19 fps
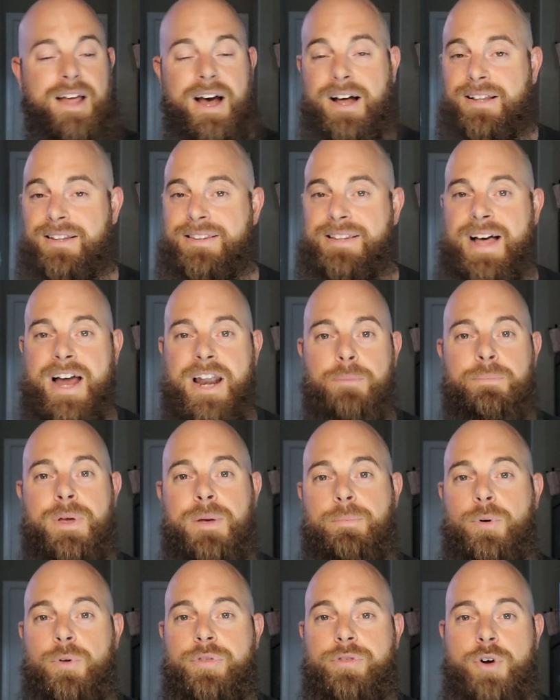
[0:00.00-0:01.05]
a lot of
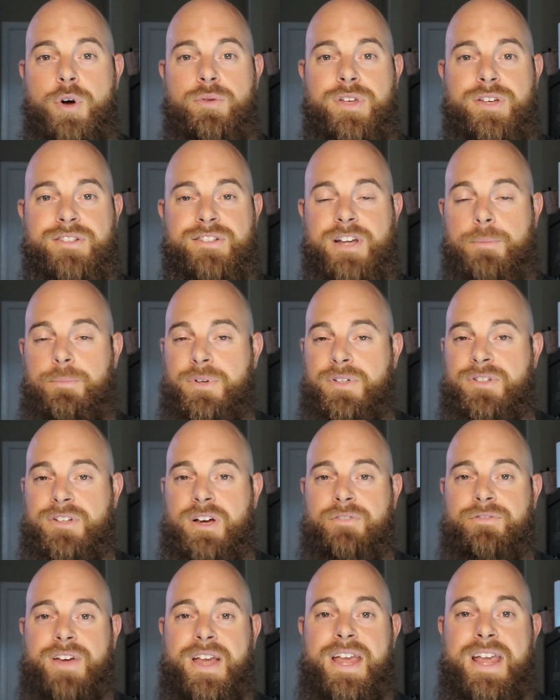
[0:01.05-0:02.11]
people throw this type of
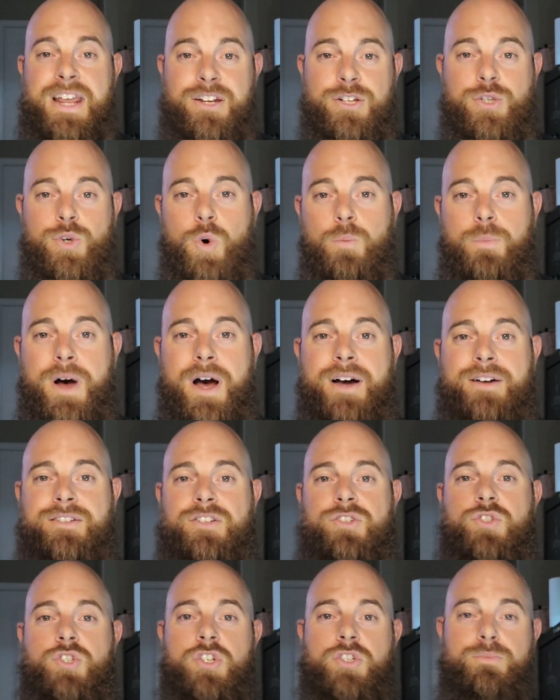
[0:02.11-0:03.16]
stuff in
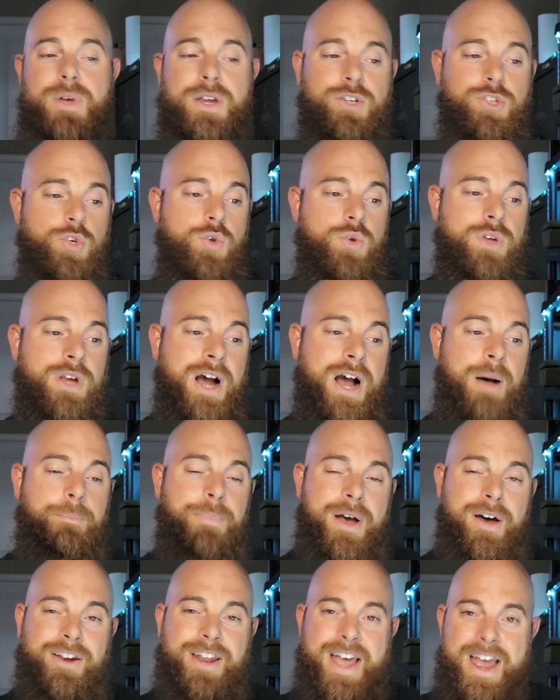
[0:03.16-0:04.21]
toolboxes. Just make sure you comp
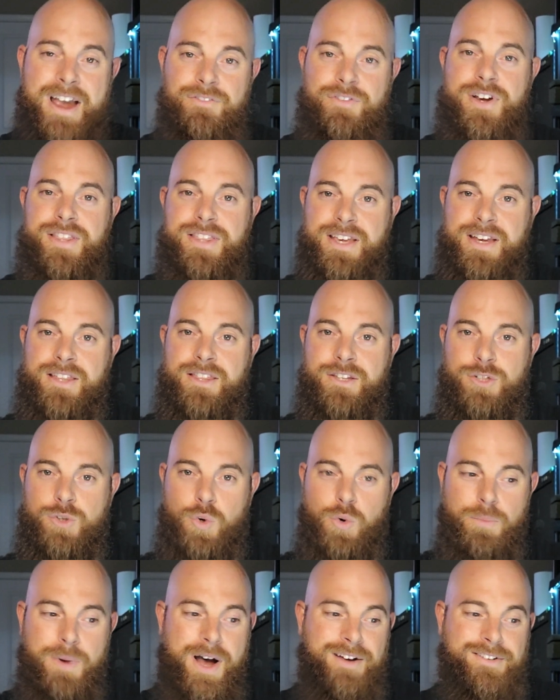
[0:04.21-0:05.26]
out everything in the
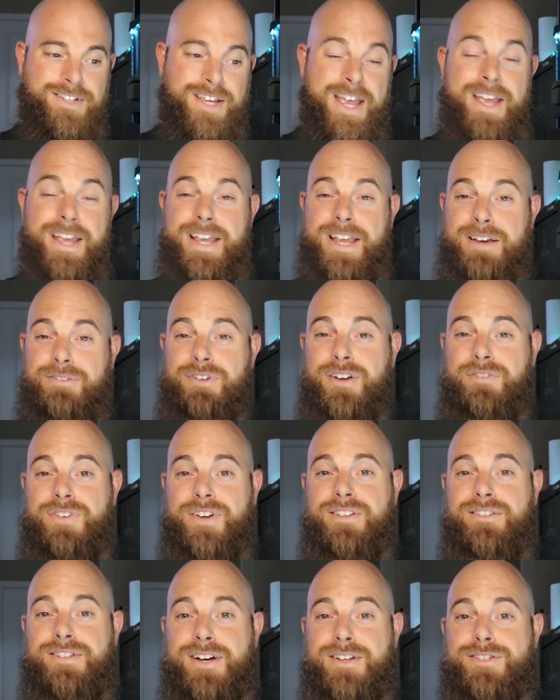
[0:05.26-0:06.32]
toolbox, even if
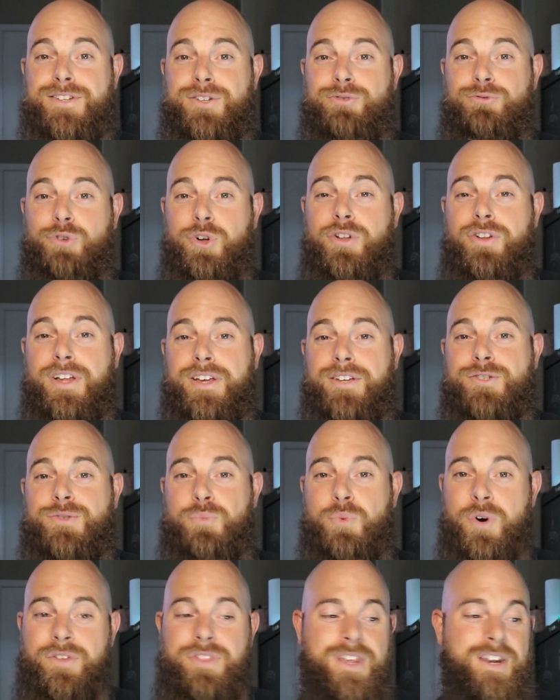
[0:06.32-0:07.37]
it doesn't look like it's
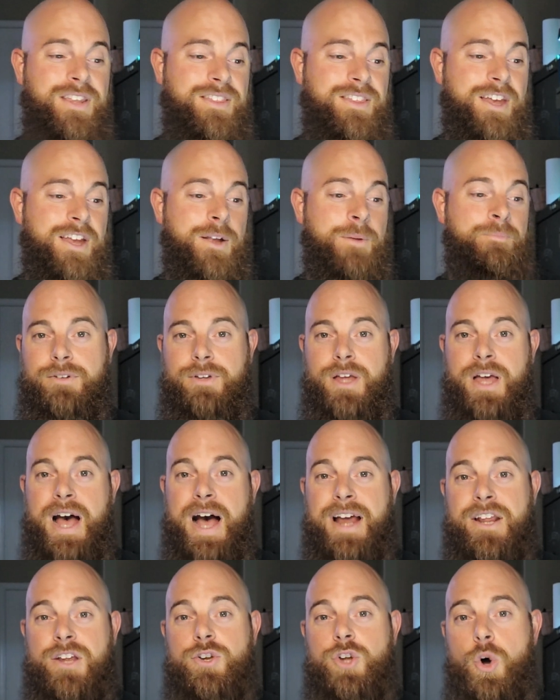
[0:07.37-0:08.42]
worth anything.
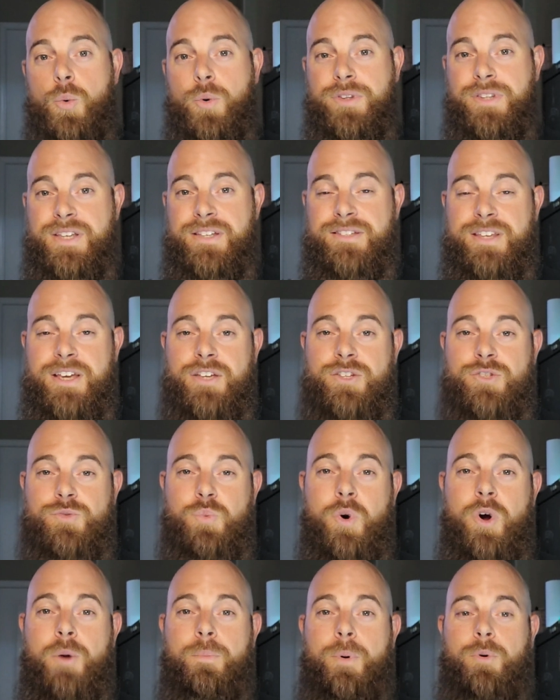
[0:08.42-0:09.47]
I didn't know what these things
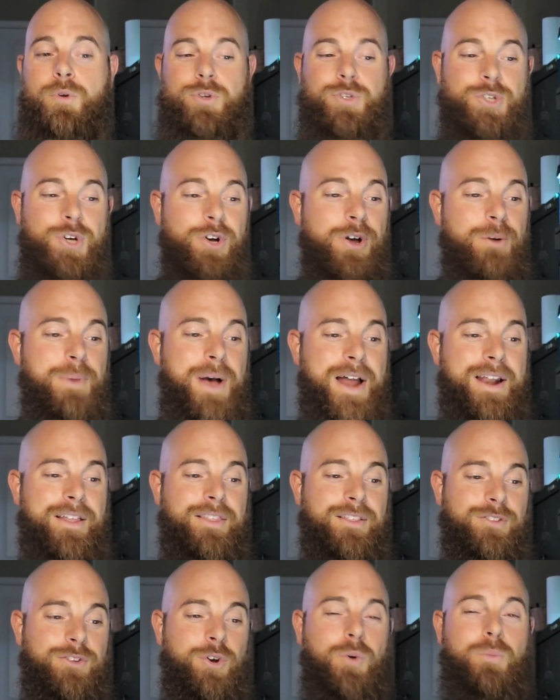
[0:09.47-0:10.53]
were, but when you took them out of
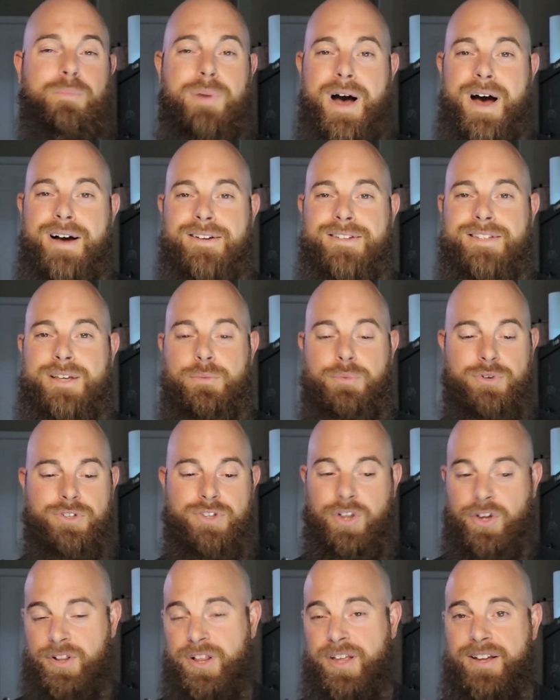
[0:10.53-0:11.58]
the little box, they would
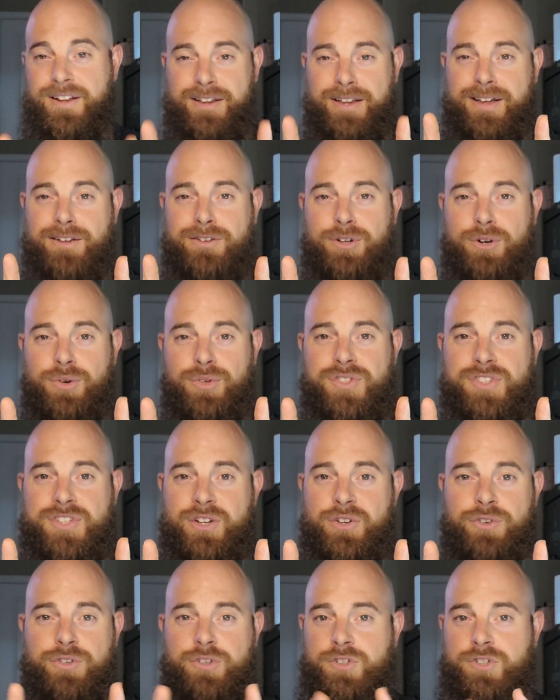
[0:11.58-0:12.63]
look like a, like a little
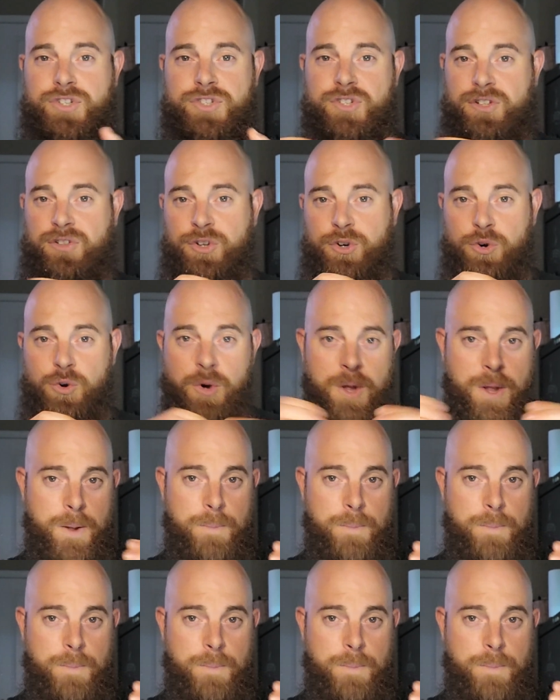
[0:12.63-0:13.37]
cylinder, just a little